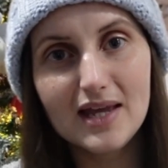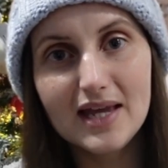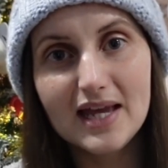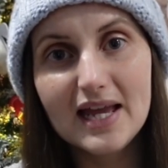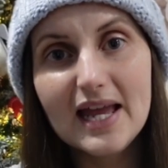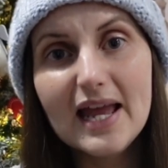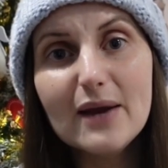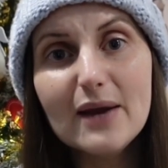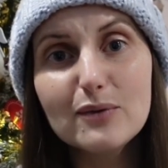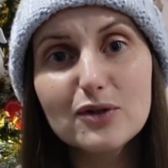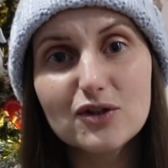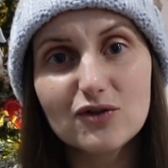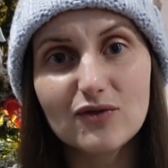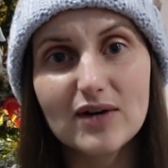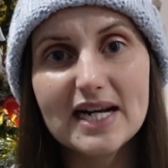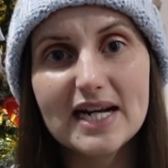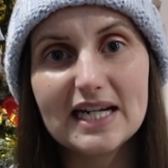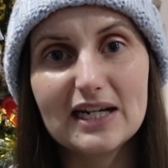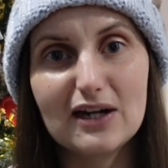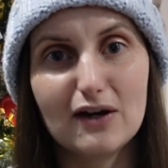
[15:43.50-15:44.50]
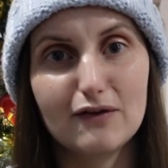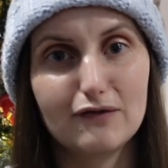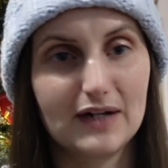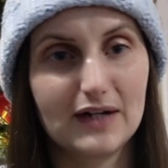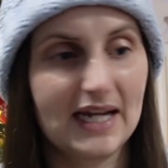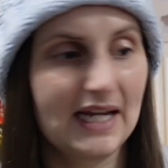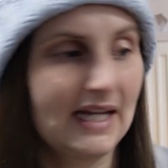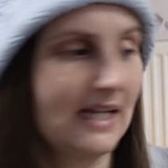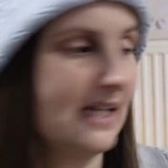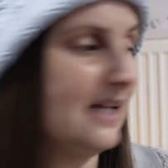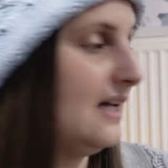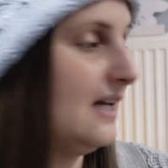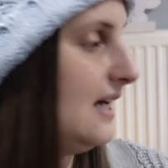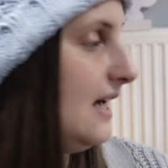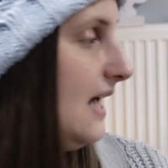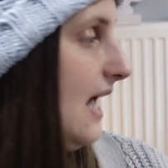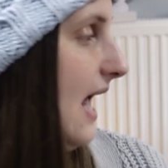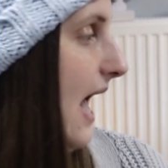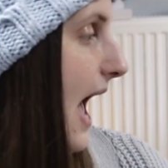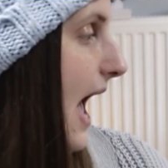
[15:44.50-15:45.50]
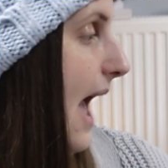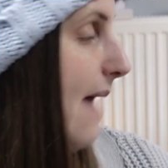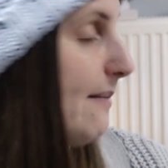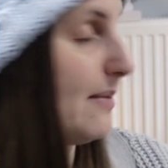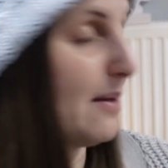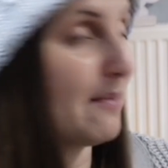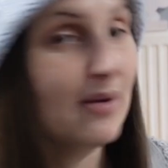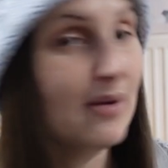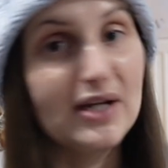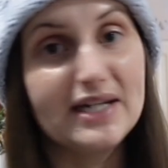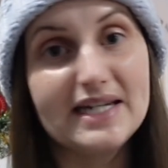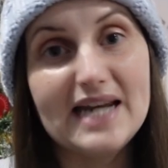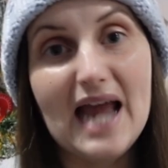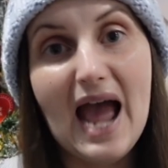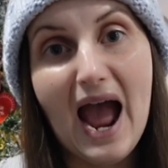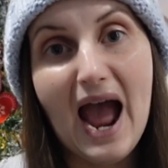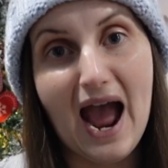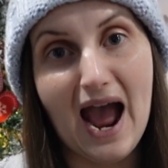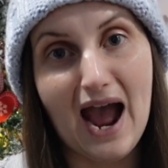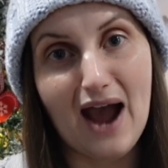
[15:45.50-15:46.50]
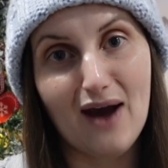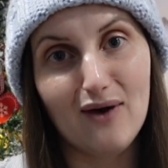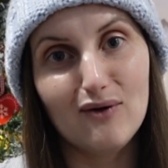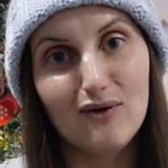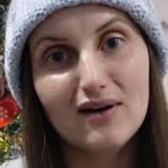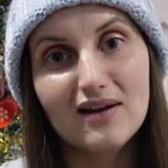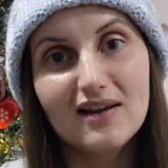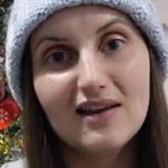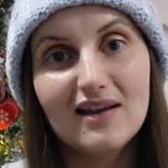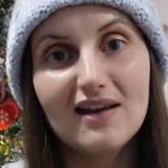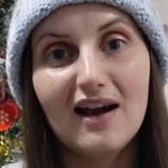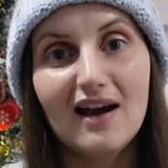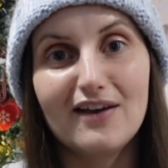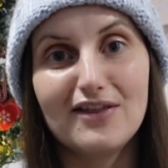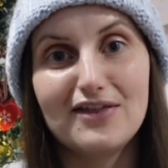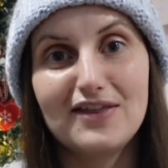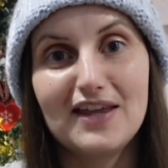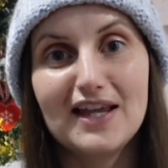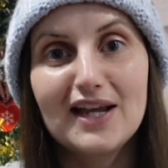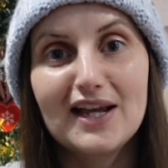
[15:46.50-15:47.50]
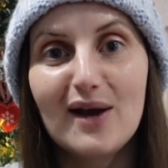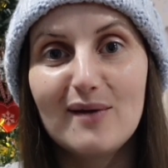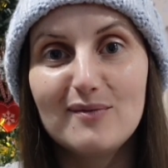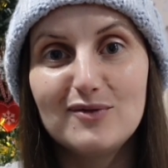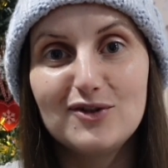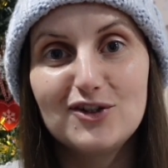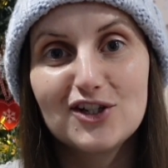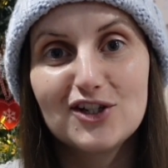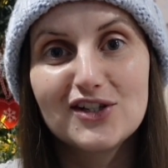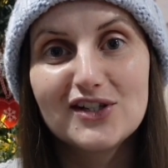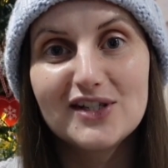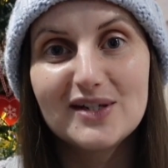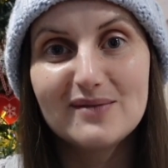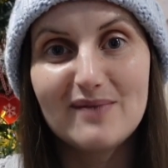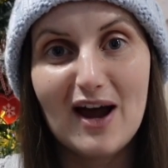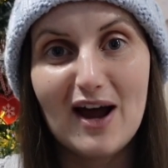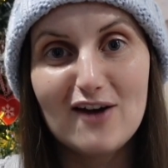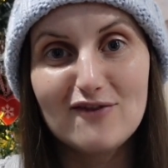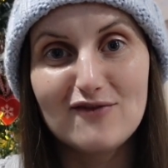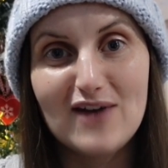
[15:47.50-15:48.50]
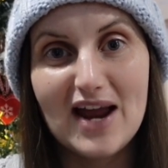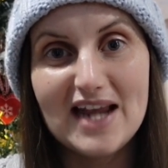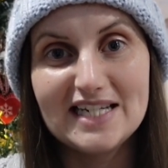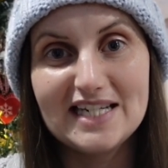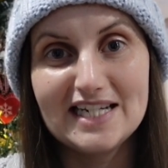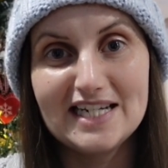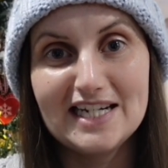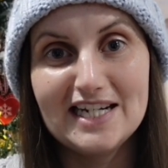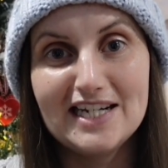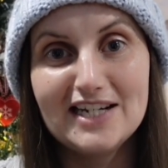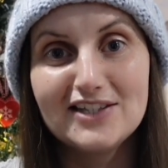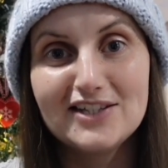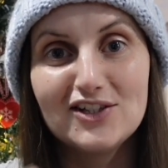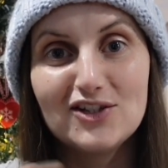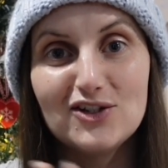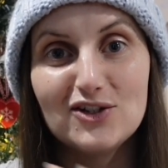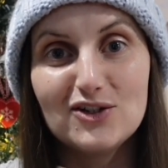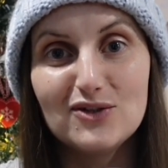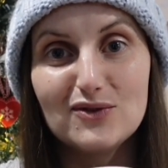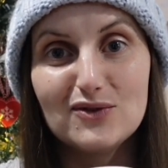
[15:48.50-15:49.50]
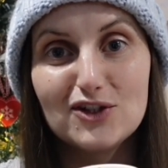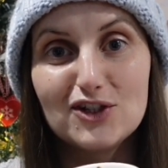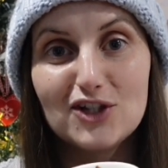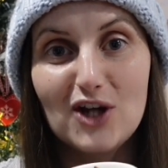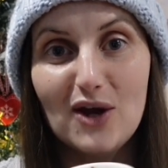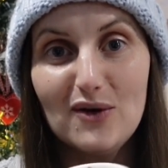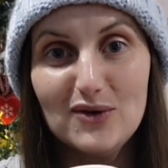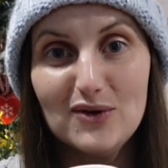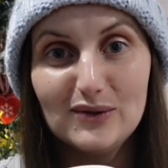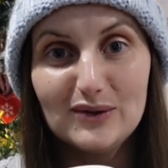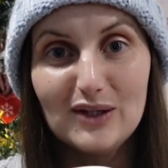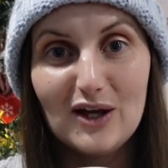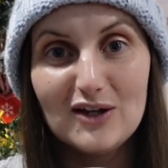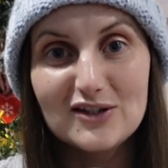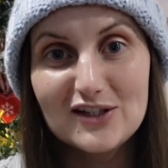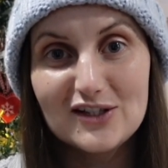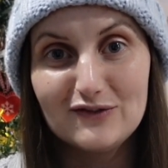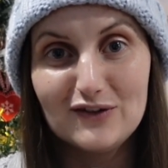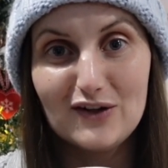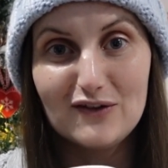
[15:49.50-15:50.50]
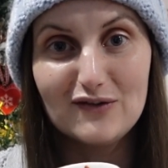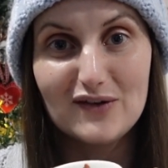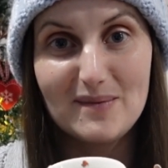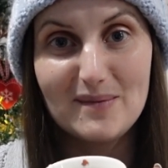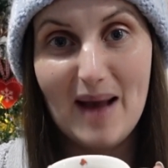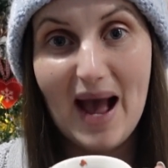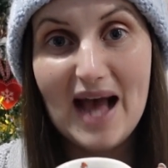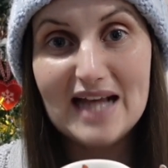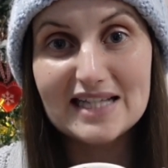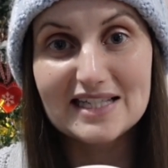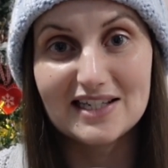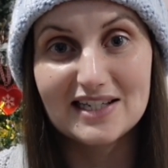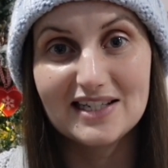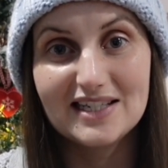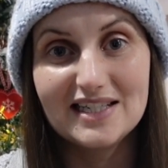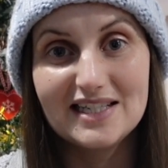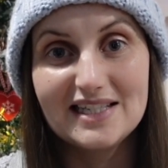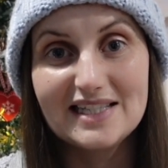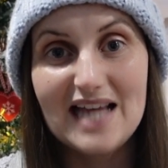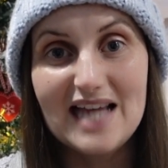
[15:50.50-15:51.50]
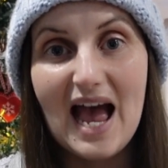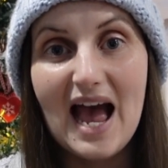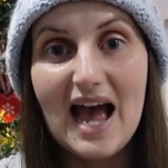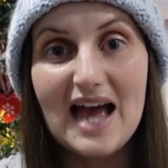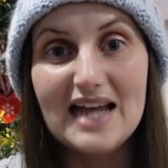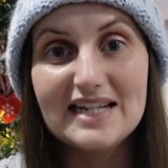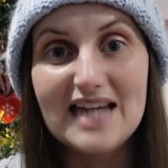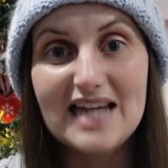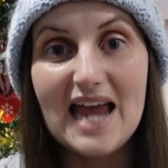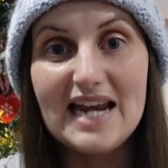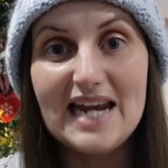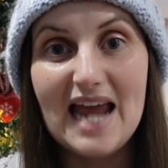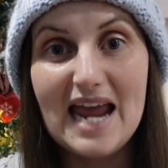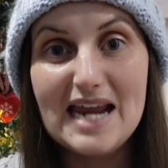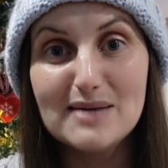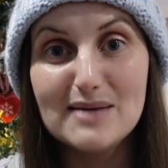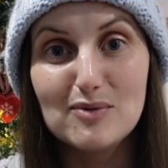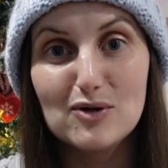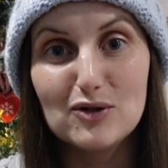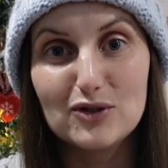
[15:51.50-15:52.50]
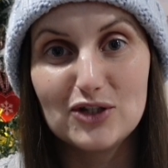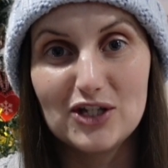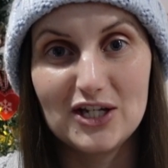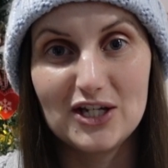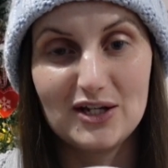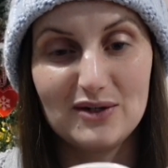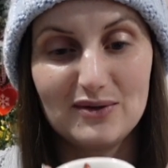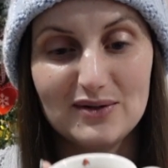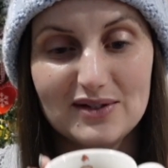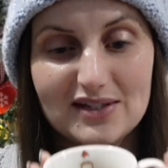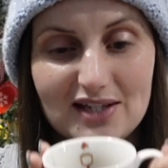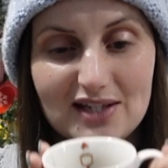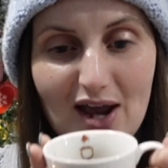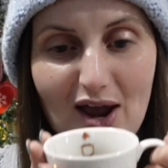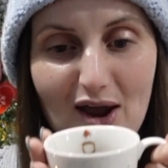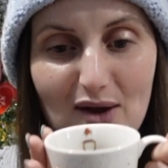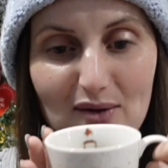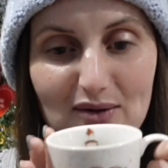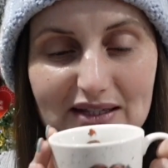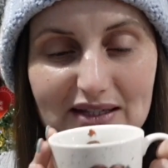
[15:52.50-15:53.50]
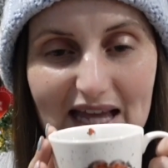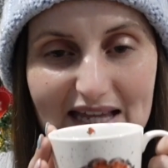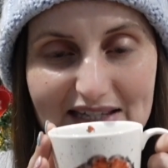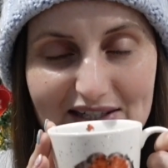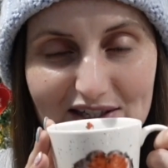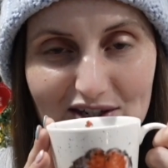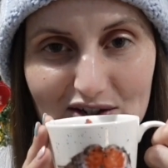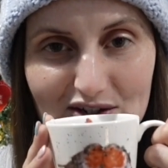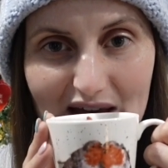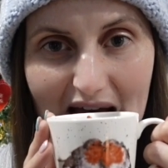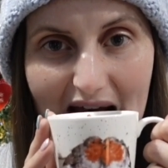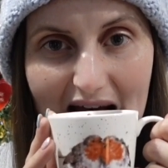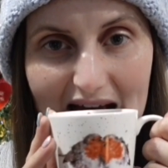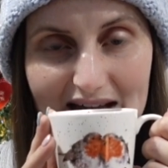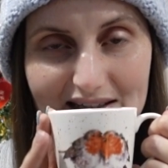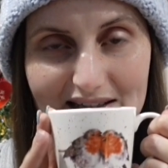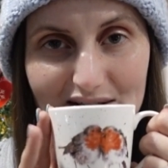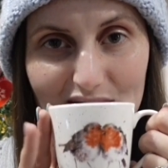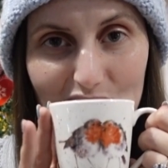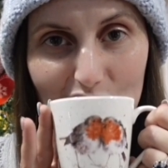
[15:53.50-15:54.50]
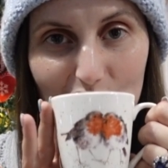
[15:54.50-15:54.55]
It was really lovely. But now I think I'm just about ready to show you lots of lovely patterns and enable you. So let's do that.